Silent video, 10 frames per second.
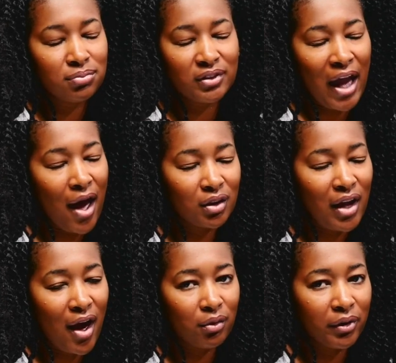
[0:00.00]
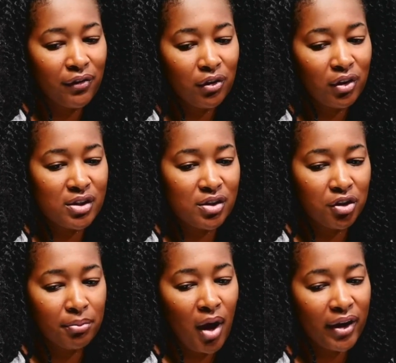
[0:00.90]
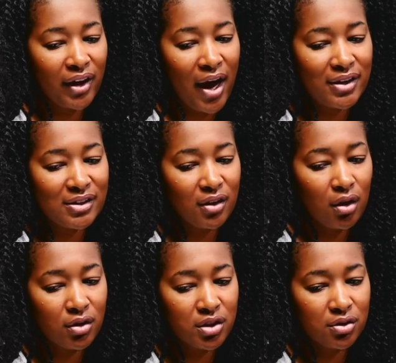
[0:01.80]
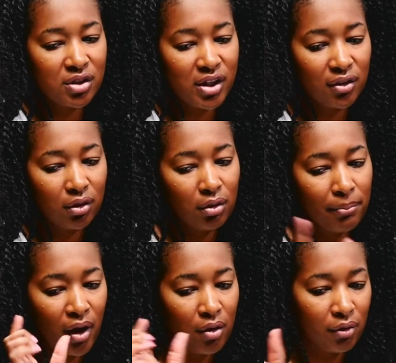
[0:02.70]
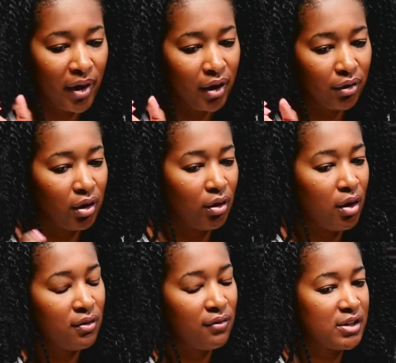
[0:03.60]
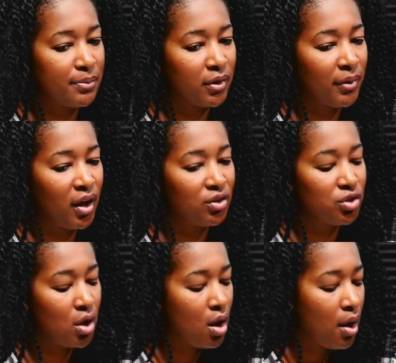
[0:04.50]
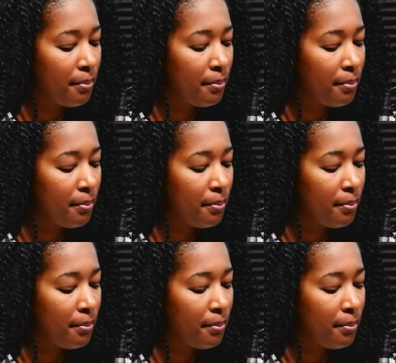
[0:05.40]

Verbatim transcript: SoundCloud, wherever you listen to your podcast, and then also set the little bell reminder here the Facebook page.